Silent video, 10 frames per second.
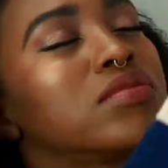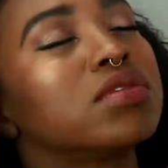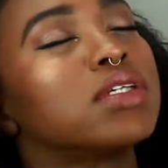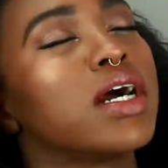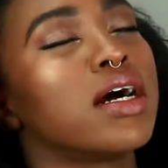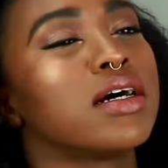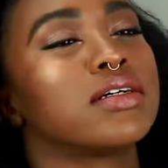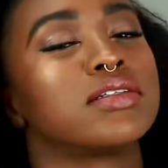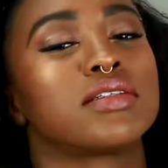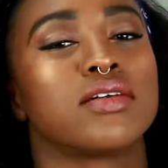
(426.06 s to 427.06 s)

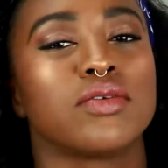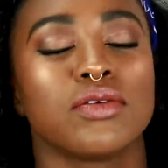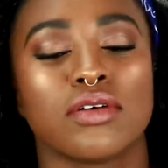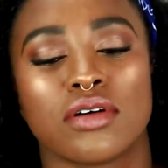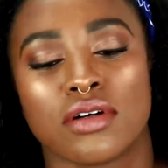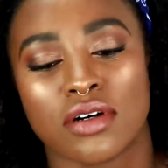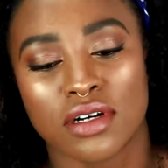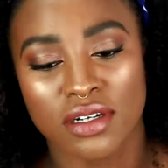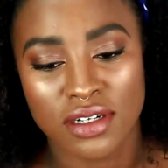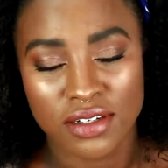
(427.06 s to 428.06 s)
Yes. Ooh,
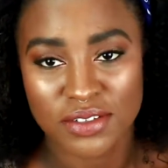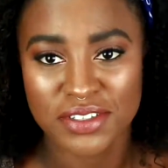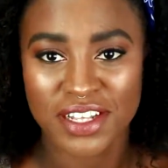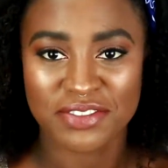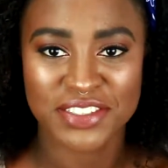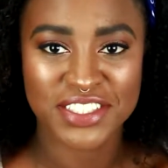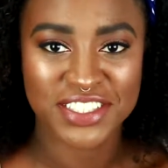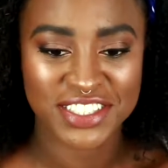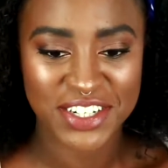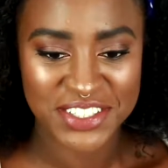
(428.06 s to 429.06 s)
that
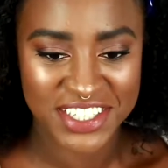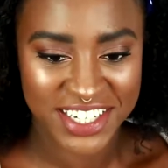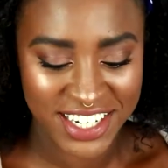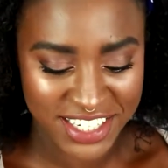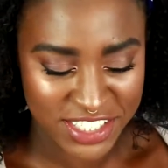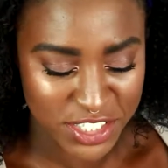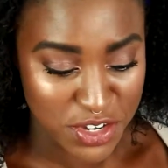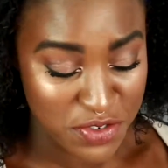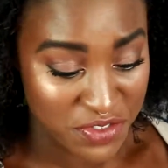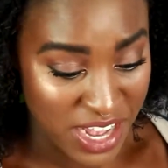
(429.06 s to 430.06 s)
feels so good. It's
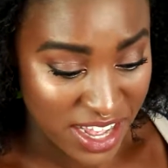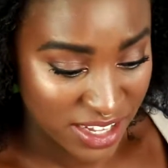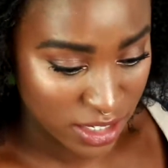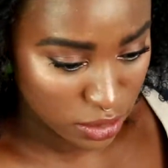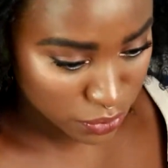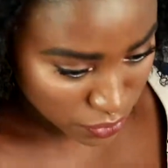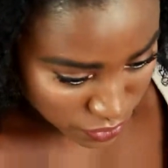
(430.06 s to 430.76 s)
so fine.